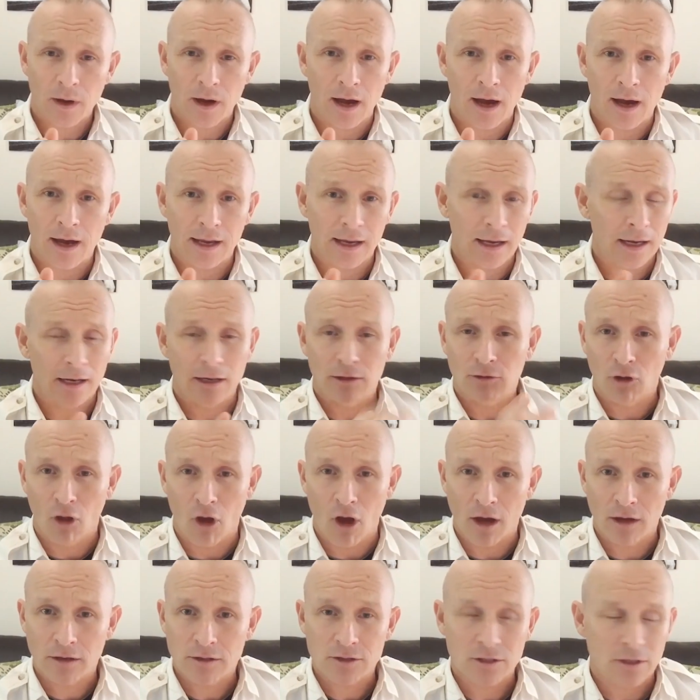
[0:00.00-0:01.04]
It had
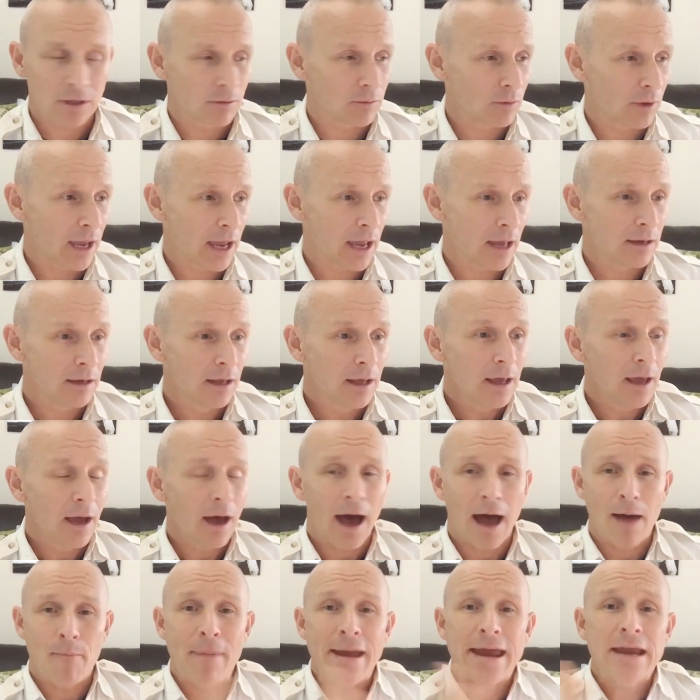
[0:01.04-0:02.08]
launched, and
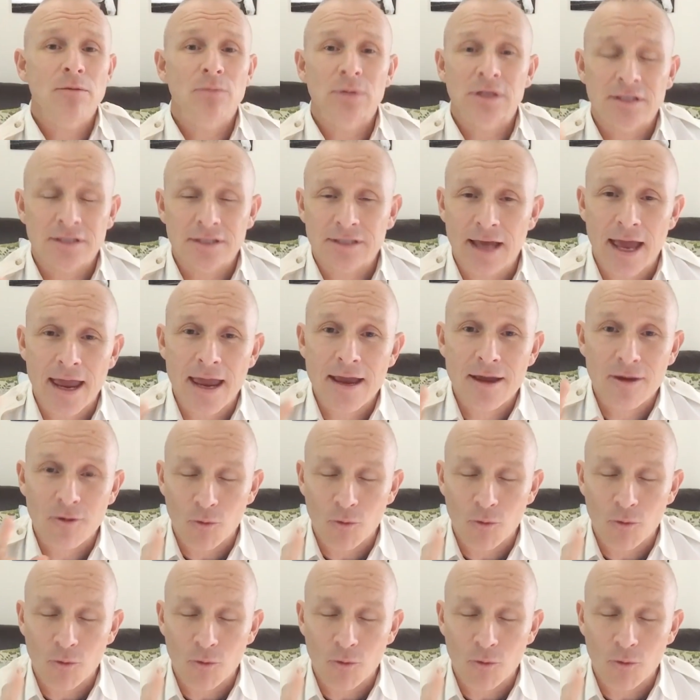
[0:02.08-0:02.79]
I made a mistake